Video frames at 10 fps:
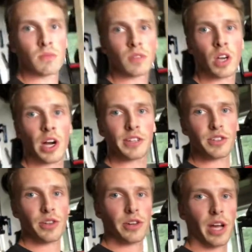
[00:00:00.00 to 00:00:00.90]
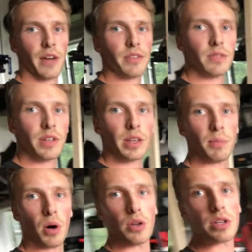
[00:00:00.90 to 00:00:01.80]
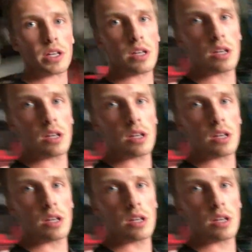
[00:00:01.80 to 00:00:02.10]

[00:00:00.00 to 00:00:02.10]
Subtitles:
Alright, so there you have it. I've done the poly.